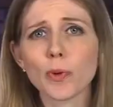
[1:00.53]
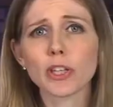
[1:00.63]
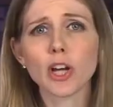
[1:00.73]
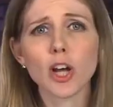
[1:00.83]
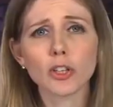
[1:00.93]

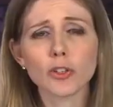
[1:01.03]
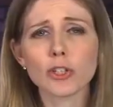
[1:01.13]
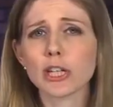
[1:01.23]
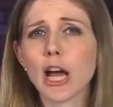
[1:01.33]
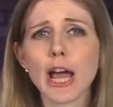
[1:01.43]
with
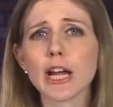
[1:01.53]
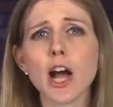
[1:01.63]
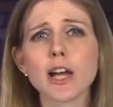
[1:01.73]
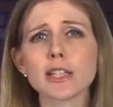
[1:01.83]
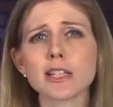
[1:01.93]
colors and
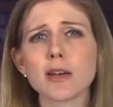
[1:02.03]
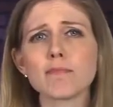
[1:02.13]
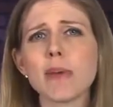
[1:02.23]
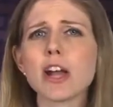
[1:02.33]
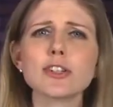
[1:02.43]
icons to
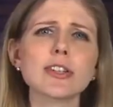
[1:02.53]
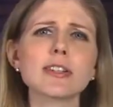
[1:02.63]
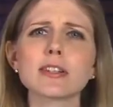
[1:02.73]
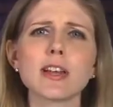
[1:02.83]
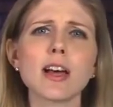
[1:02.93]
match the
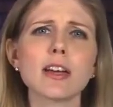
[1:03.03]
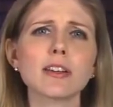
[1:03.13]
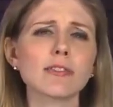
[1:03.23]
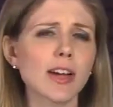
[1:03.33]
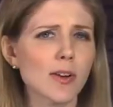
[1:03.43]

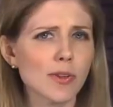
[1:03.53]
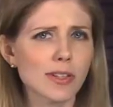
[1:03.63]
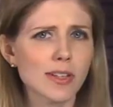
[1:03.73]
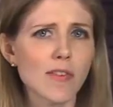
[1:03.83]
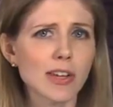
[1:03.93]
design of iOS
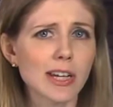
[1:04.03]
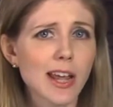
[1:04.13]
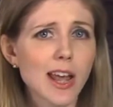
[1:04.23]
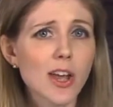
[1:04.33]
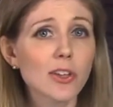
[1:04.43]
7.
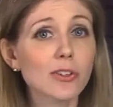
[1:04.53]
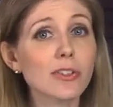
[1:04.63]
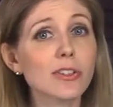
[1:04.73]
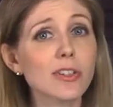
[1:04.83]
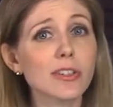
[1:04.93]
You'll
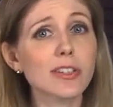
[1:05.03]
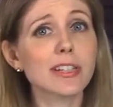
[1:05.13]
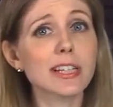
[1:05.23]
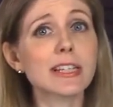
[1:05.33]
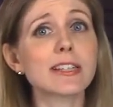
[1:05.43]
start to
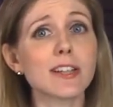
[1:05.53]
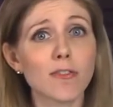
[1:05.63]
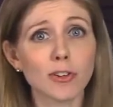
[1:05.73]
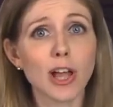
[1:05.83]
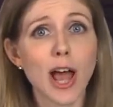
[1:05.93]
see
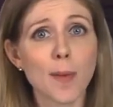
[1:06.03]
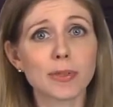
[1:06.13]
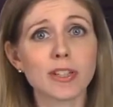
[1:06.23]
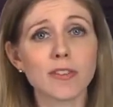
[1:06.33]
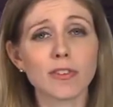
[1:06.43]
several
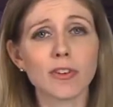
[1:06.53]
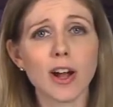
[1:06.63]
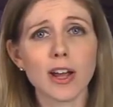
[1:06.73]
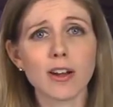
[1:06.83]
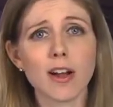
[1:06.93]
apps give their
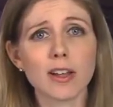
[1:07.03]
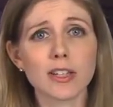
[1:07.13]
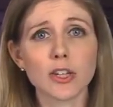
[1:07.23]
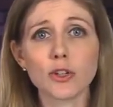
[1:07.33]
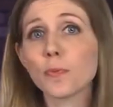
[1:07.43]

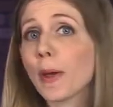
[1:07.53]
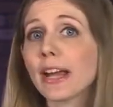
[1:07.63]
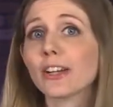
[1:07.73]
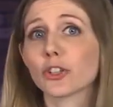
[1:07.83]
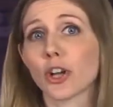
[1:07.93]
icons a new
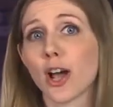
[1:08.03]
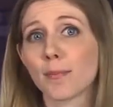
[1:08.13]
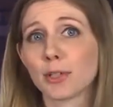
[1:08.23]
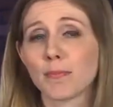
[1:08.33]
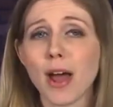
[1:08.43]
paint
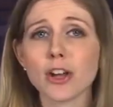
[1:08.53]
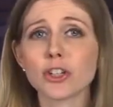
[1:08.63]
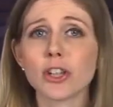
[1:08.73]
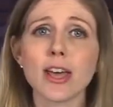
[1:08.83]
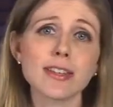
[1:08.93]
job to
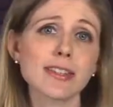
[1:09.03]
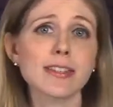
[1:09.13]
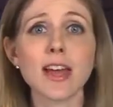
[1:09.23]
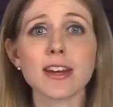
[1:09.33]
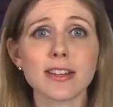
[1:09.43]
match the
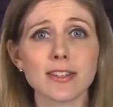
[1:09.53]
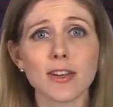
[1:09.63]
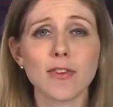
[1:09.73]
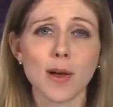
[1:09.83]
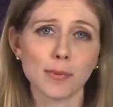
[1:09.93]
aesthetics
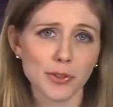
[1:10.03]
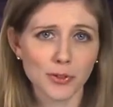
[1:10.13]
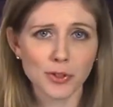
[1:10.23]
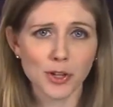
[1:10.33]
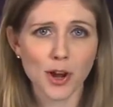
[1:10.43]
of Apple's
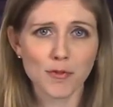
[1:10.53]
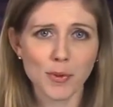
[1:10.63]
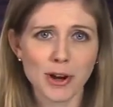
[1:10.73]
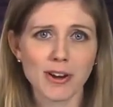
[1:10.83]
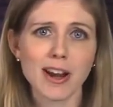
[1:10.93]
new
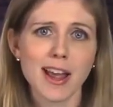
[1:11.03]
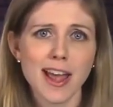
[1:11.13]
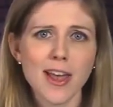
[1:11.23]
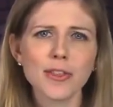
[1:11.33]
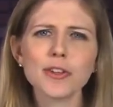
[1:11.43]
software.
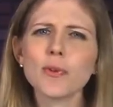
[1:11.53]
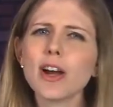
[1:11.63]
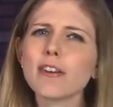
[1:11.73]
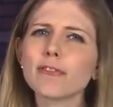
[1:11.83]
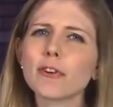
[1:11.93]
The new
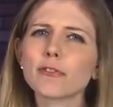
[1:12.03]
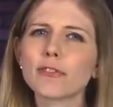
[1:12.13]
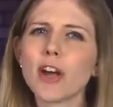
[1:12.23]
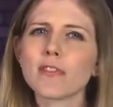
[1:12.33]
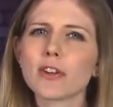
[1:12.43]
iPhone
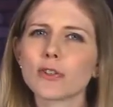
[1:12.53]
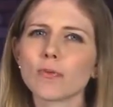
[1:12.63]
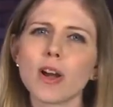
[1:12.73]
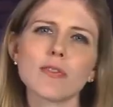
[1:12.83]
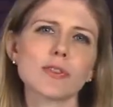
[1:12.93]
5S
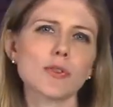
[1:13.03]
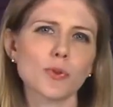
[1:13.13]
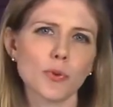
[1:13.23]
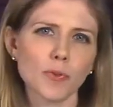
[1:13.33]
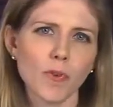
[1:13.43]
arrives in
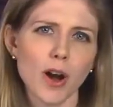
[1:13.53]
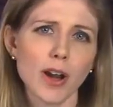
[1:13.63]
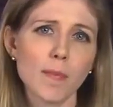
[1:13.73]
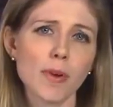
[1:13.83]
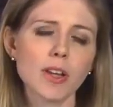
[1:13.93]
stores
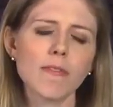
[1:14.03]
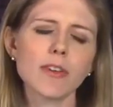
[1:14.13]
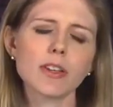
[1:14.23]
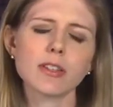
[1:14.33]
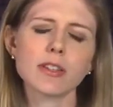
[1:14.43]
Friday, but if
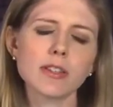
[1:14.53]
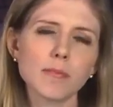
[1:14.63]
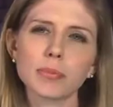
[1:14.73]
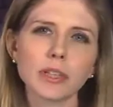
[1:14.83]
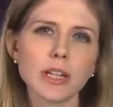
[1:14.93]
you
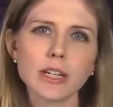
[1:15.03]
simply